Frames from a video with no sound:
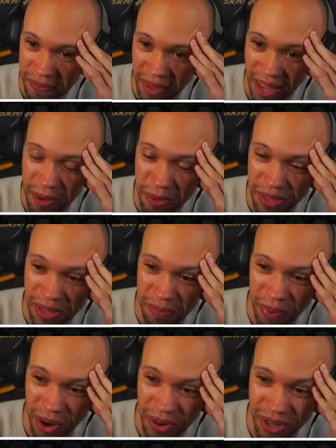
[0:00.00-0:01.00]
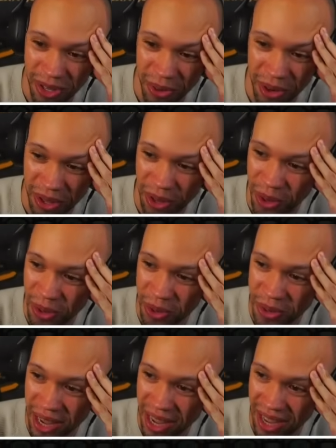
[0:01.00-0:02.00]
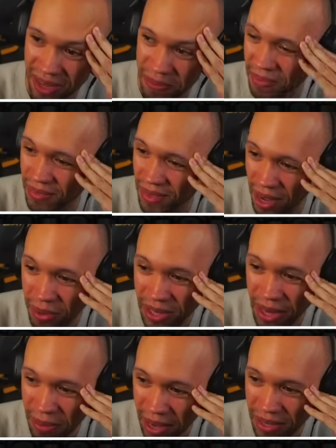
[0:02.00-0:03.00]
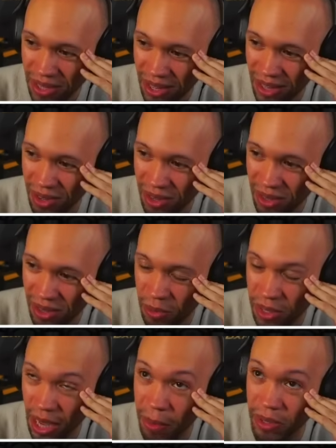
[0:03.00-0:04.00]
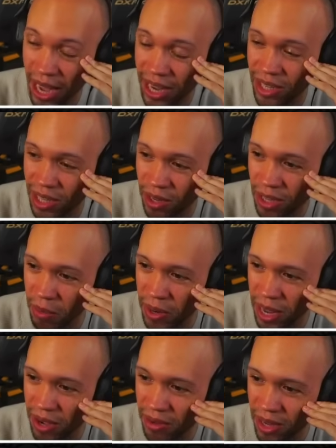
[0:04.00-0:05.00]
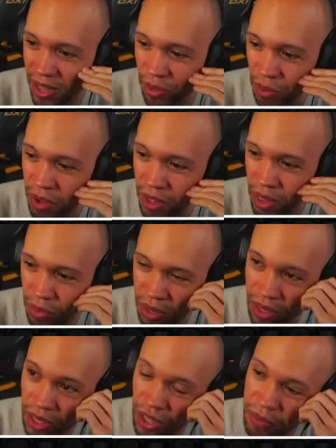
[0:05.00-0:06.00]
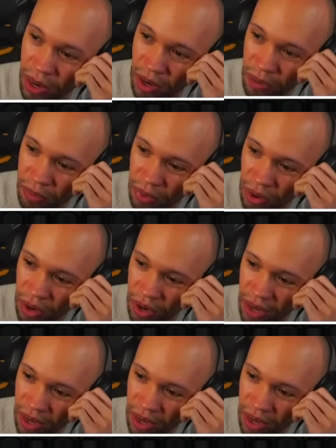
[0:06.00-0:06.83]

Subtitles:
He was in purgatory the whole game. Tim was able to actually close that one out. Yeah, three Digimon on board.